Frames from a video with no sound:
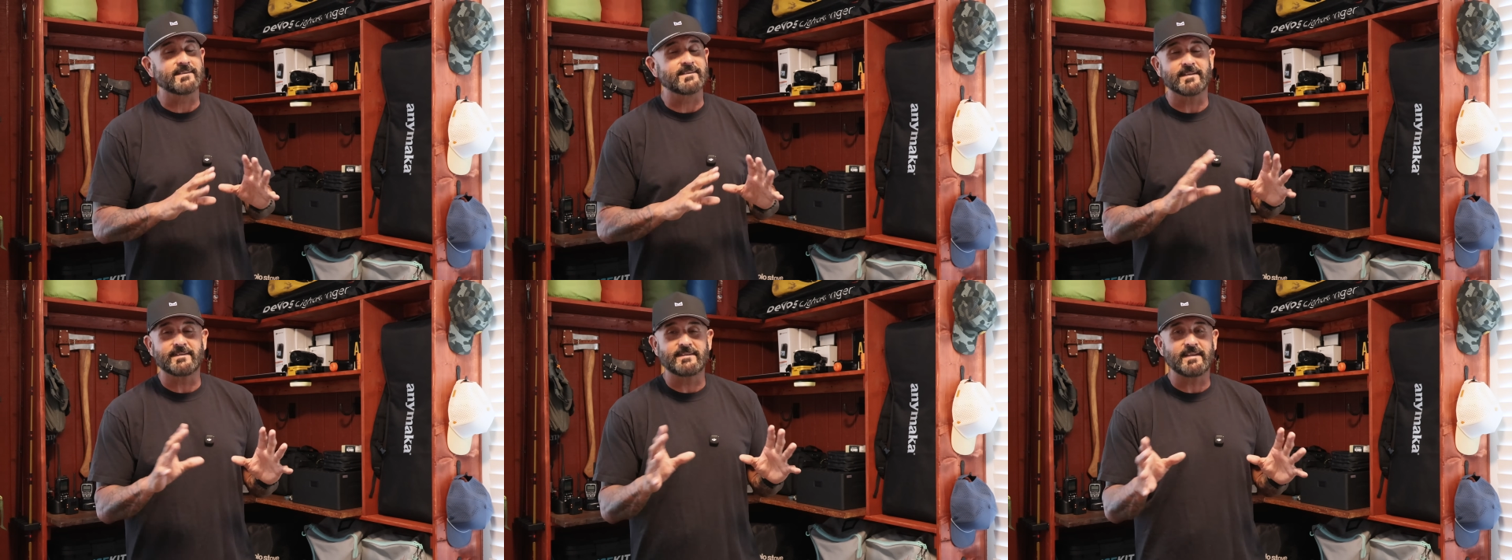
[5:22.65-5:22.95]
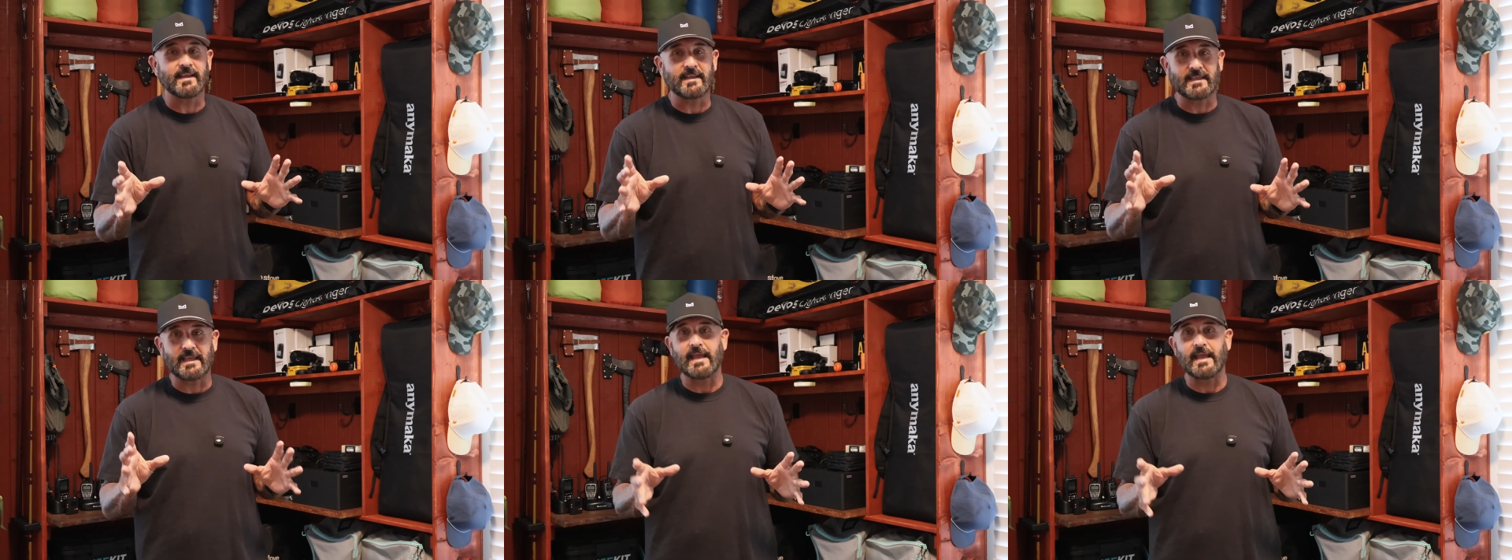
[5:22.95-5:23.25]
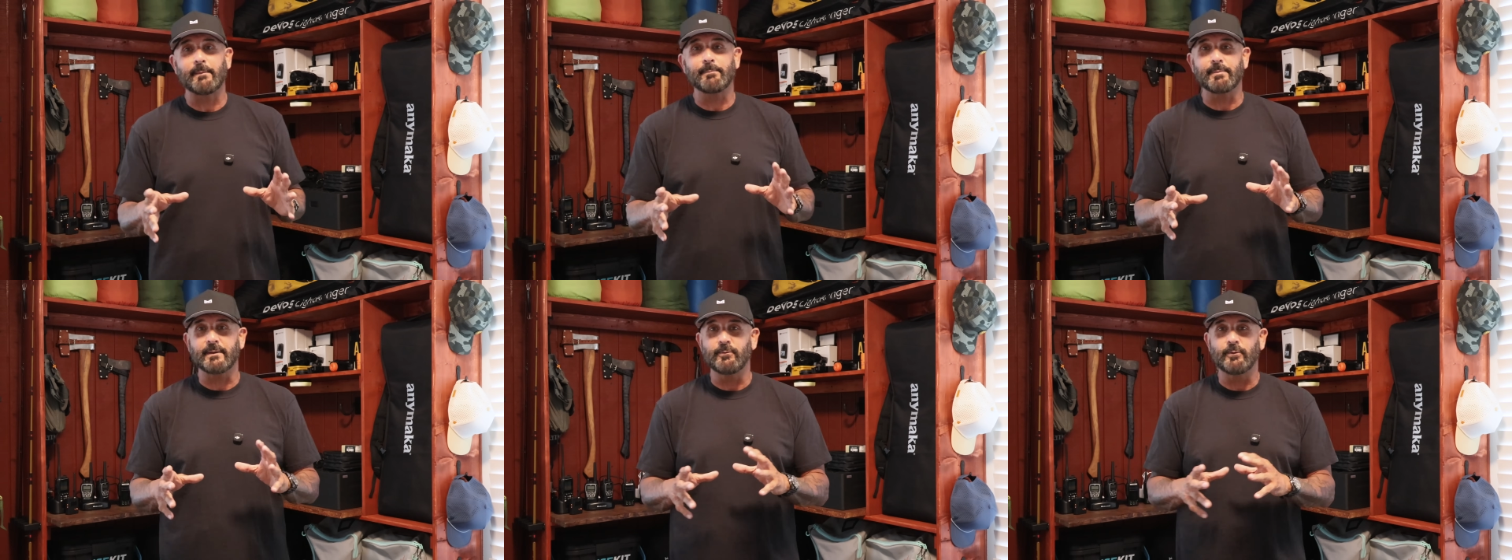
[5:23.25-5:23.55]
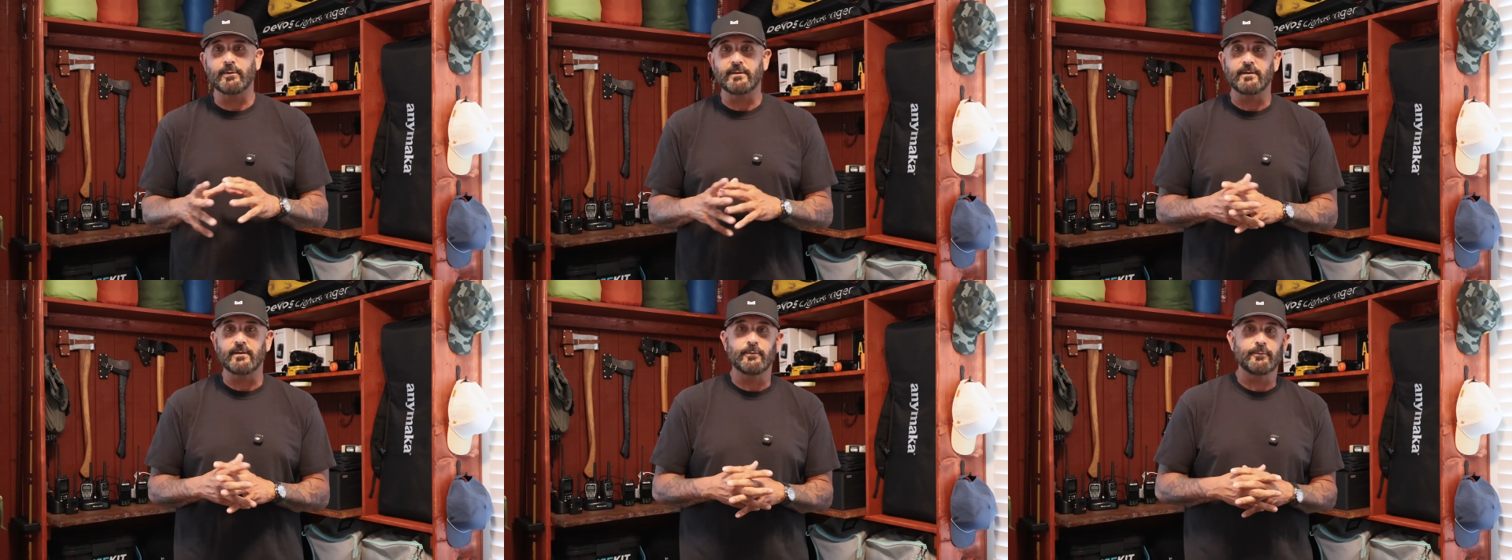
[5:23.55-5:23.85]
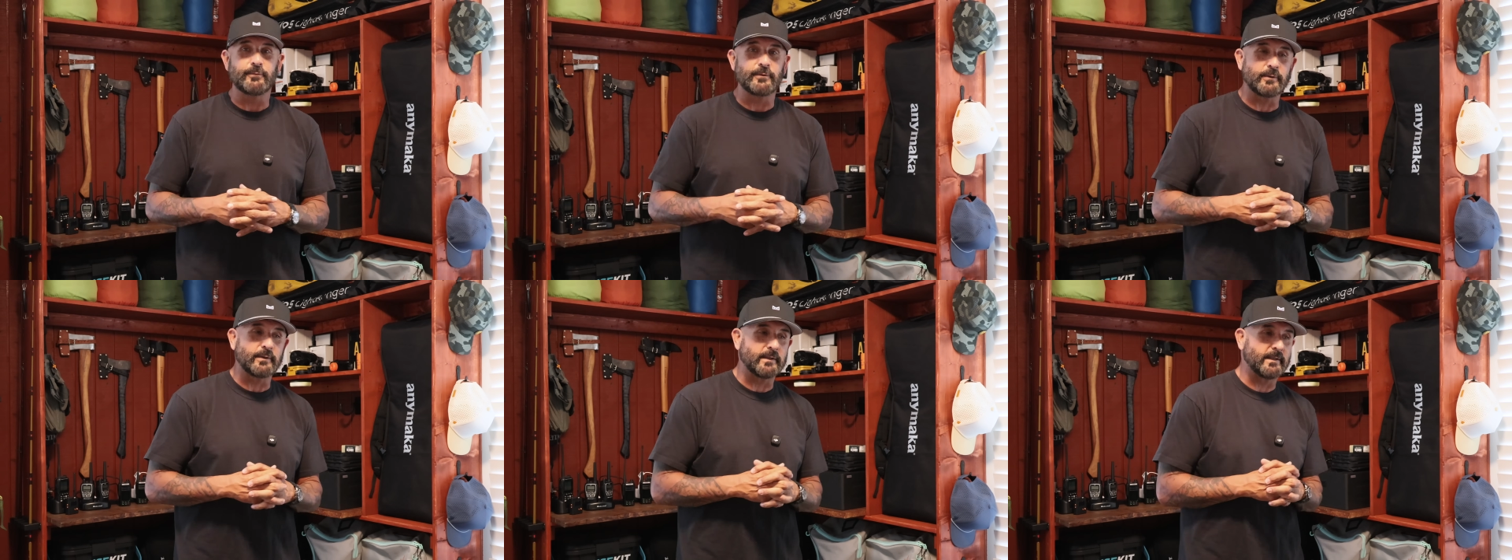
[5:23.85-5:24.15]
to take camping with you
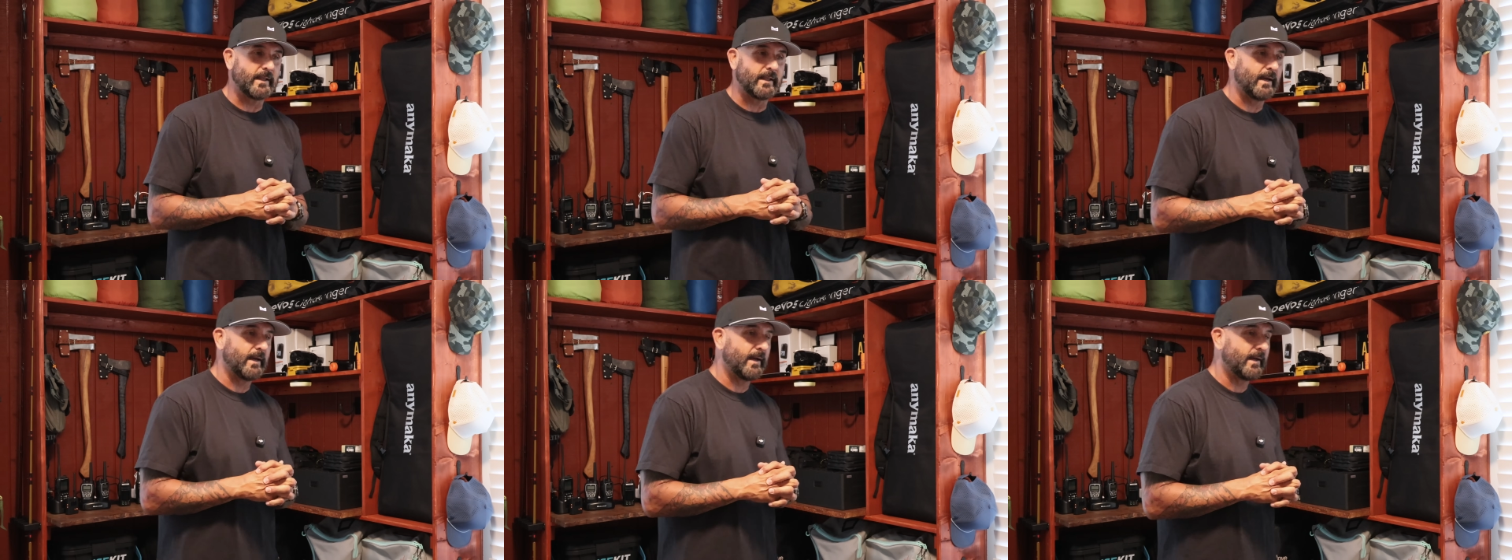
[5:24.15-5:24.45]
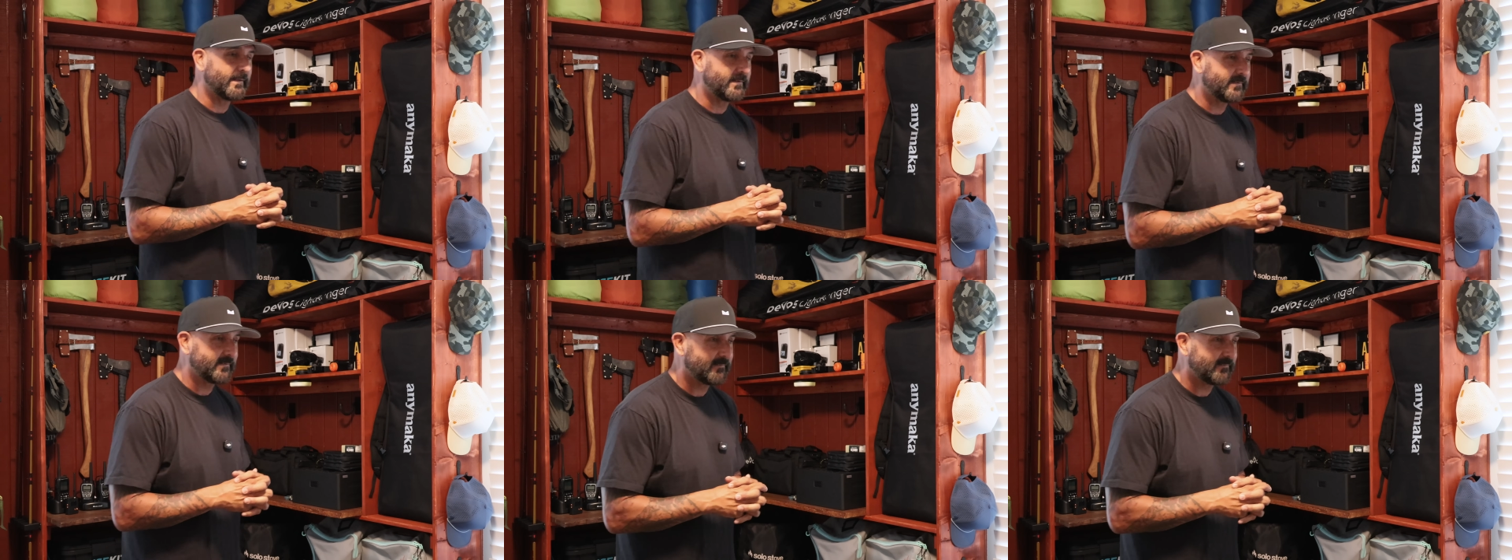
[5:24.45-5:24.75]
if you can